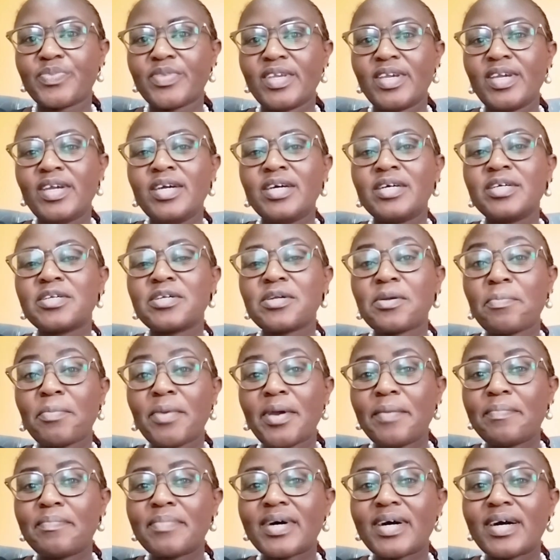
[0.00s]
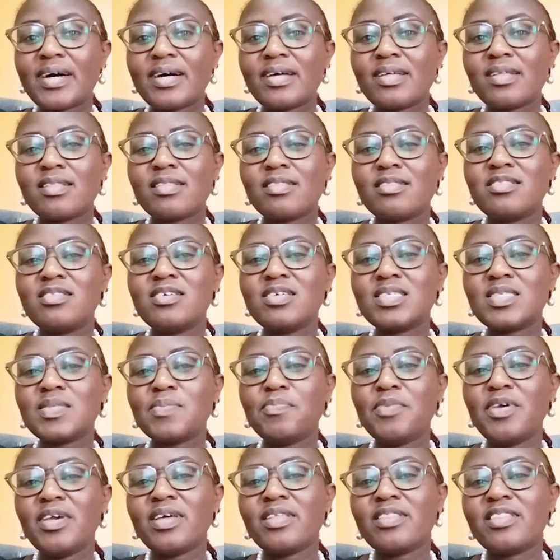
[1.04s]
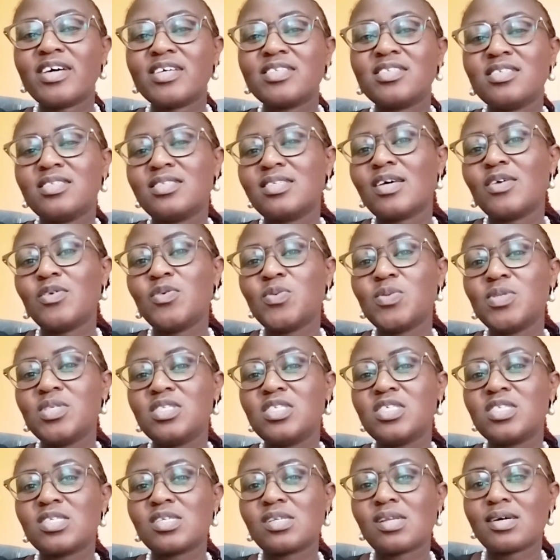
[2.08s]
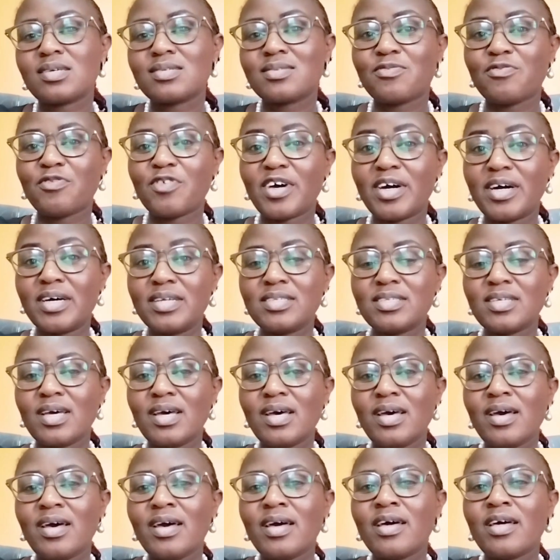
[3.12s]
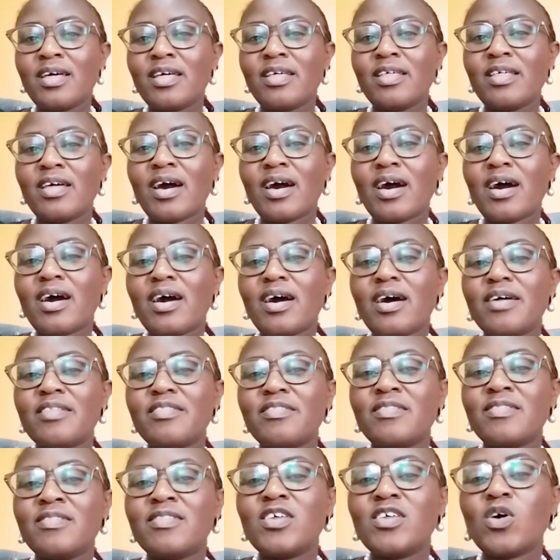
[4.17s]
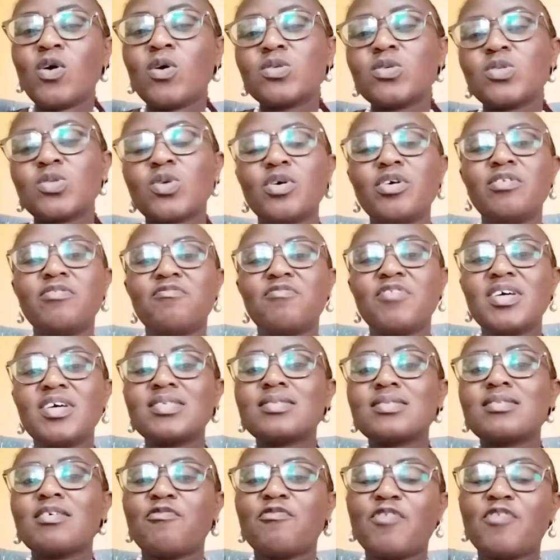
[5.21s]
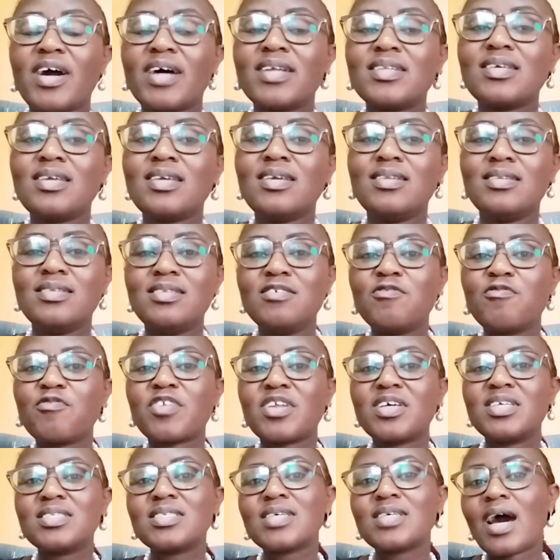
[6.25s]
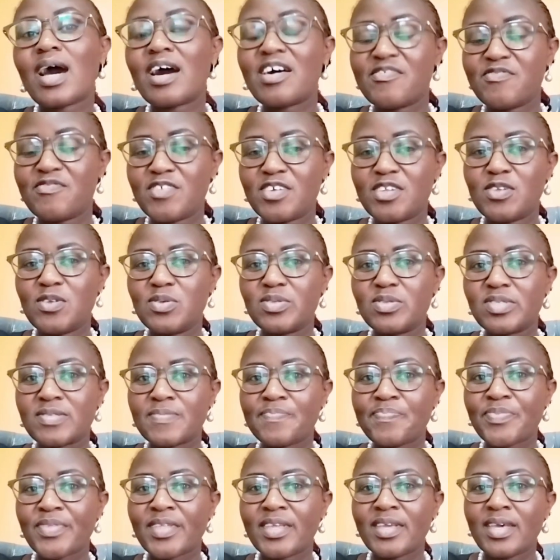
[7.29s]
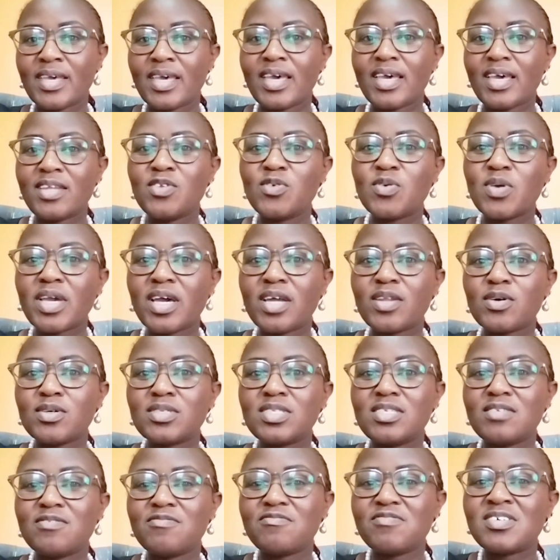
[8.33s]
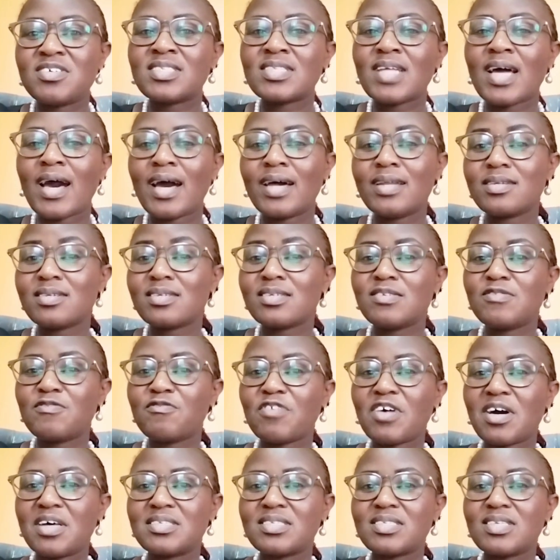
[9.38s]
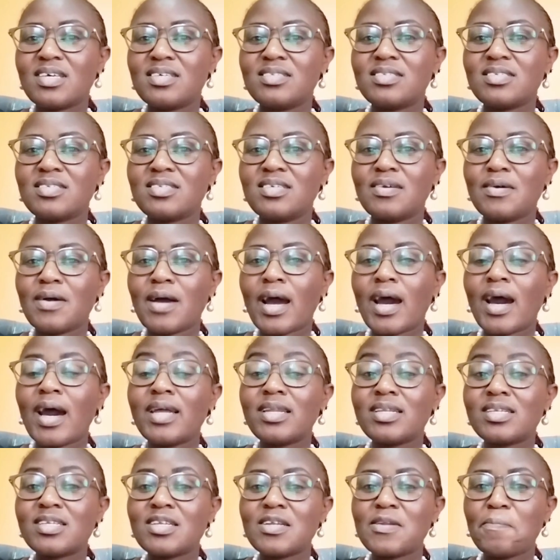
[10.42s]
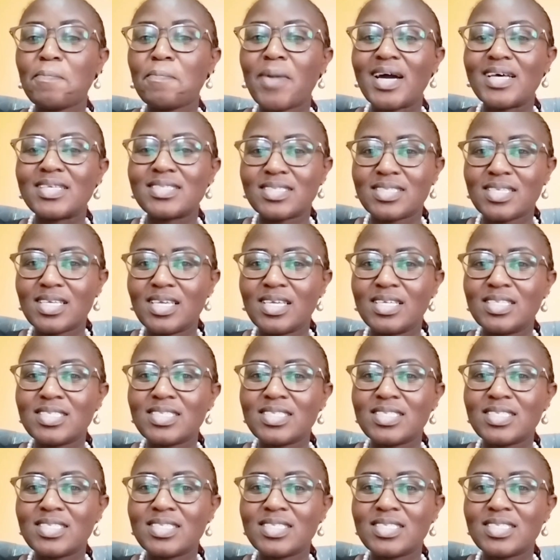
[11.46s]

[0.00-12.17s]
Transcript: Remember, this being that it's a unit trust fund, they also invest the fund in different avenues, and you cannot invest 100%